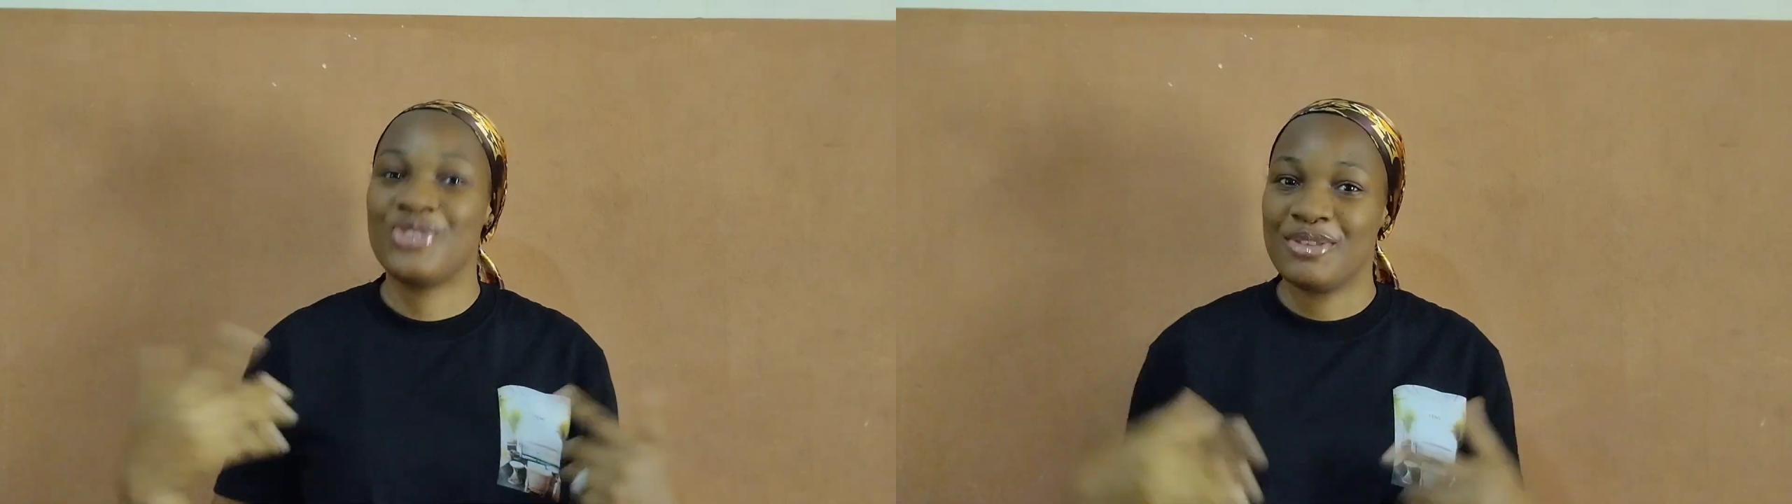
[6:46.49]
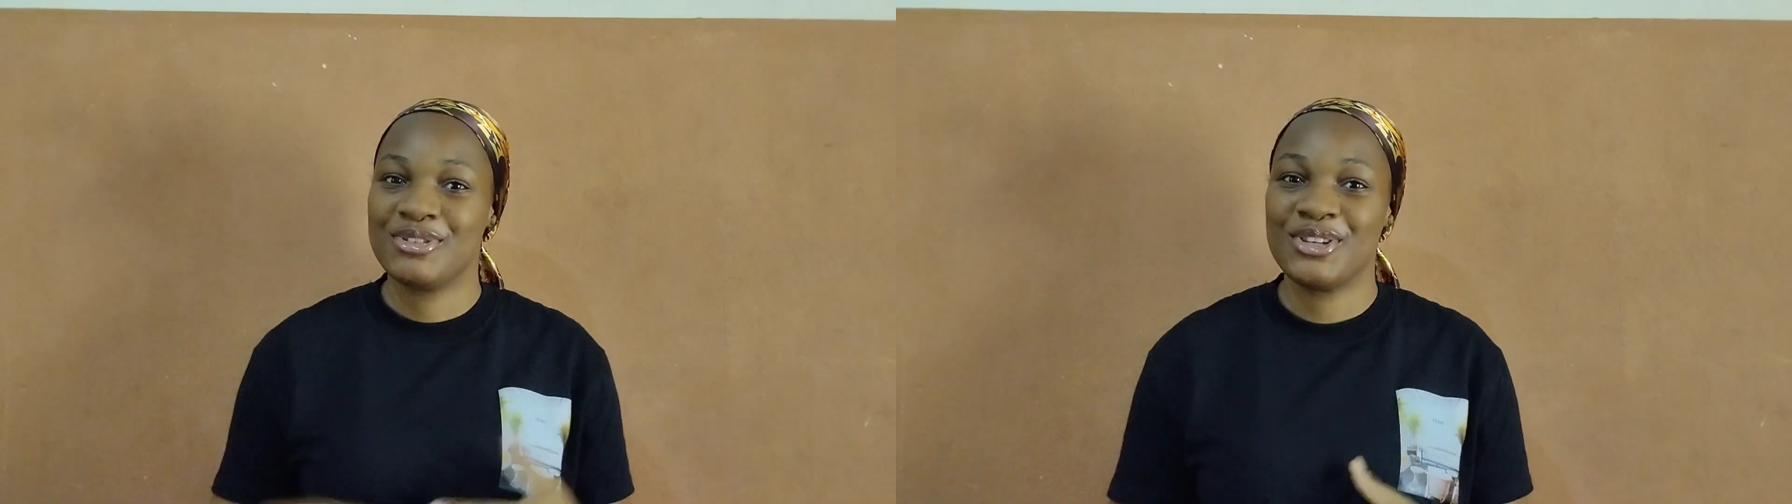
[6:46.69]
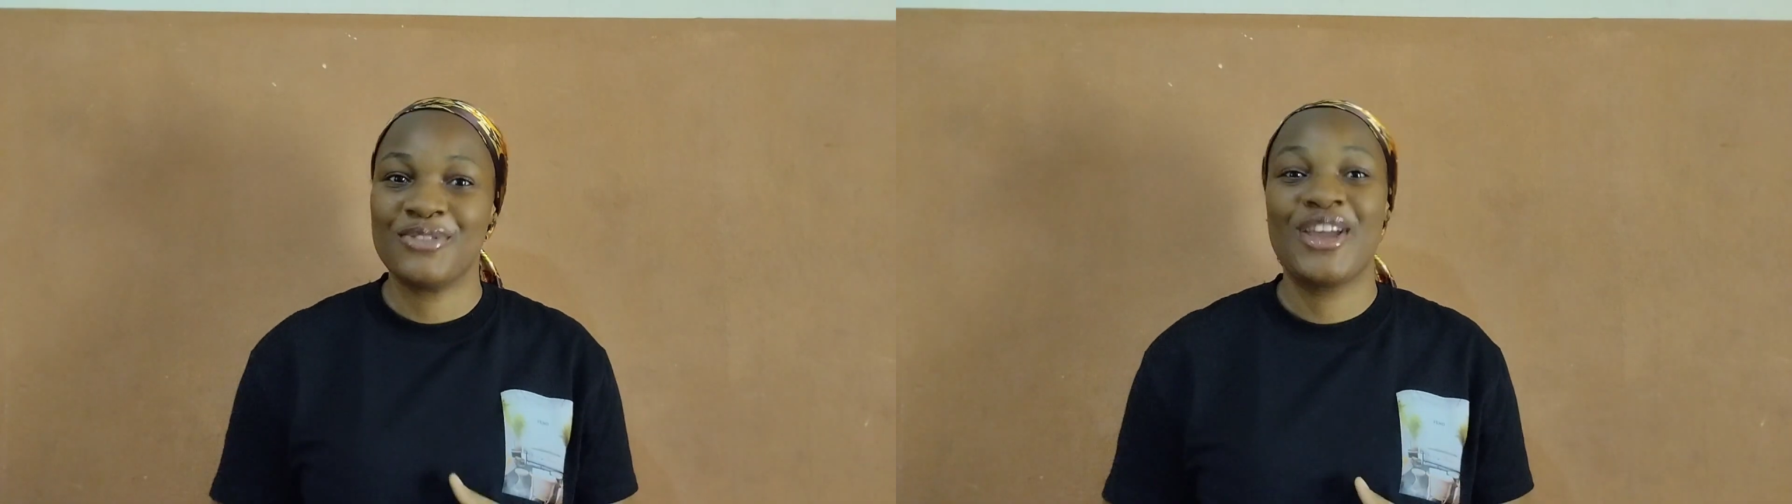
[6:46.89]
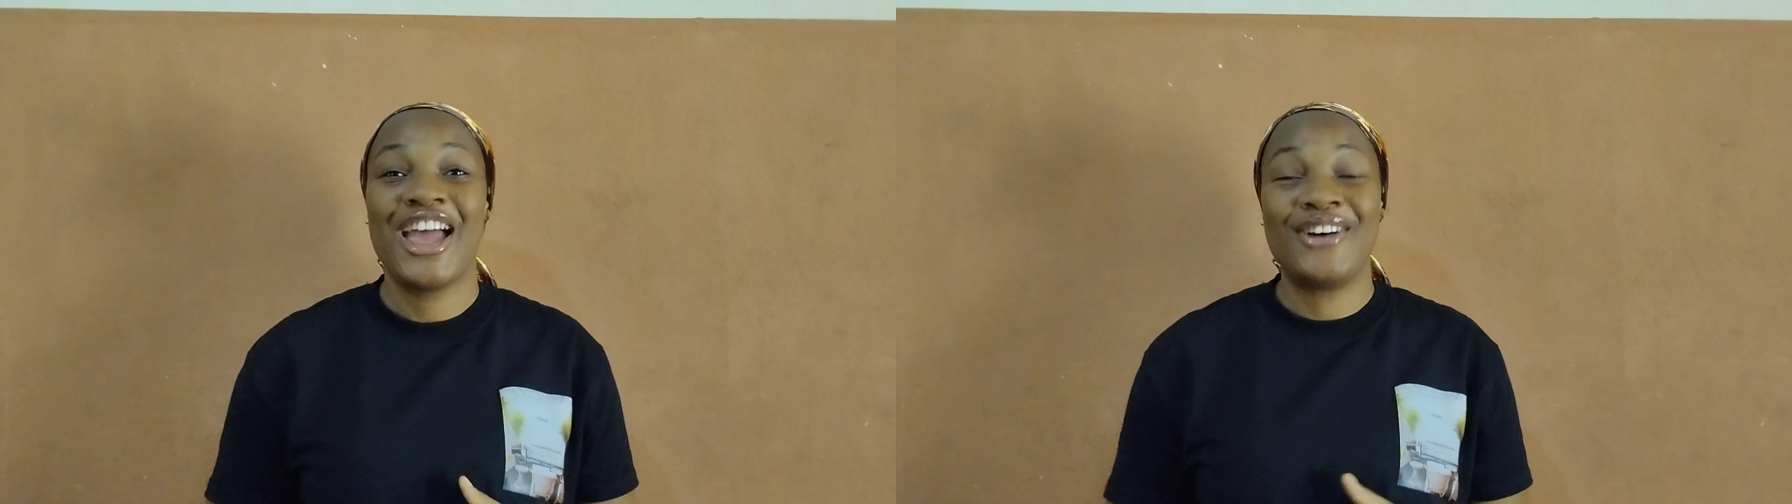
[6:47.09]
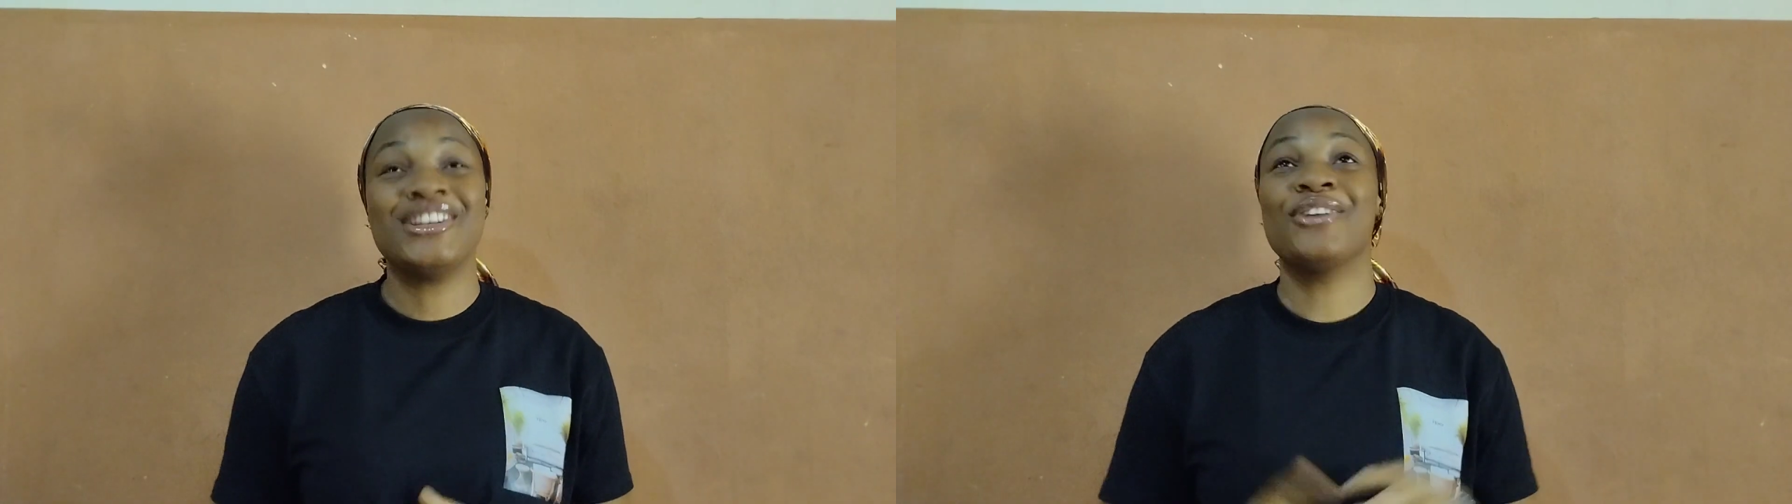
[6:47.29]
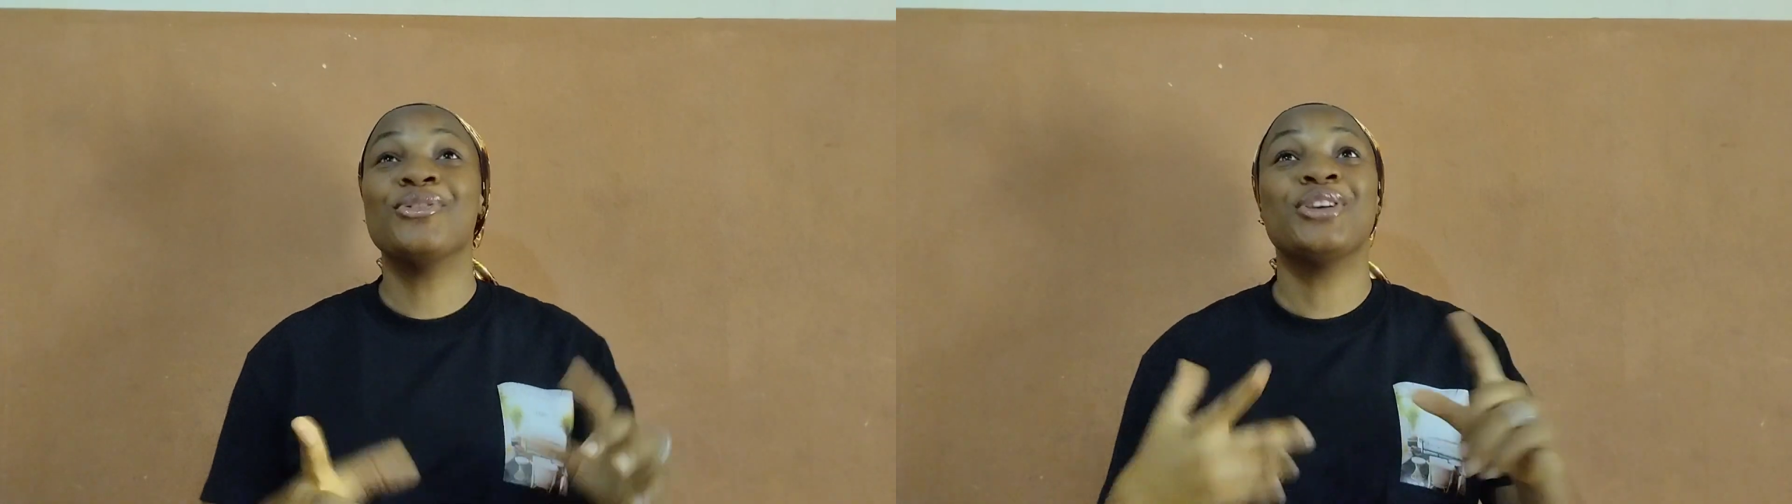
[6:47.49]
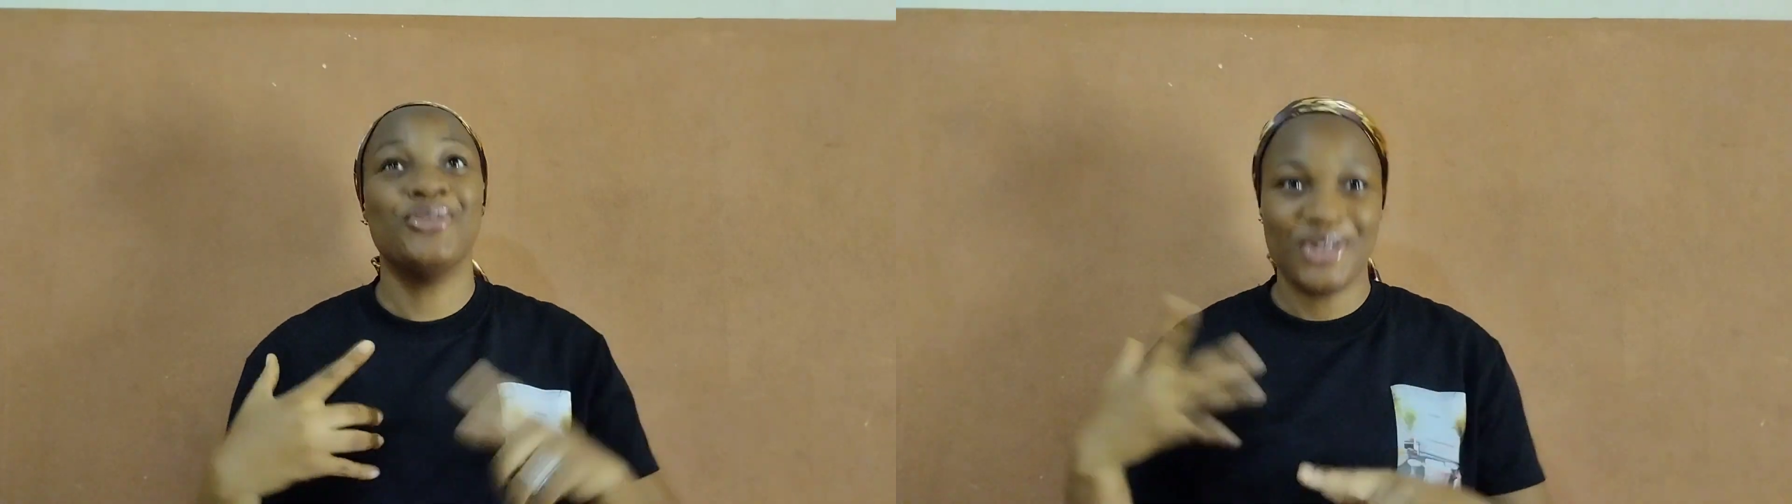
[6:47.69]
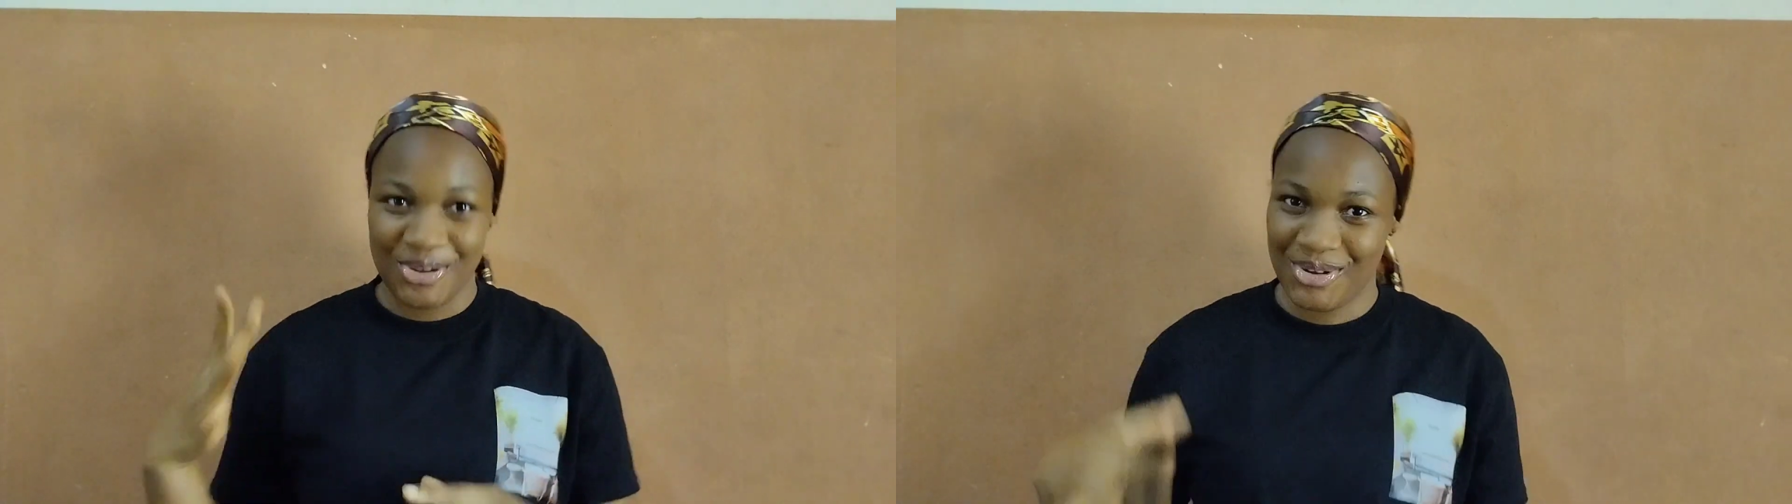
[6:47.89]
himself. I was like, okay.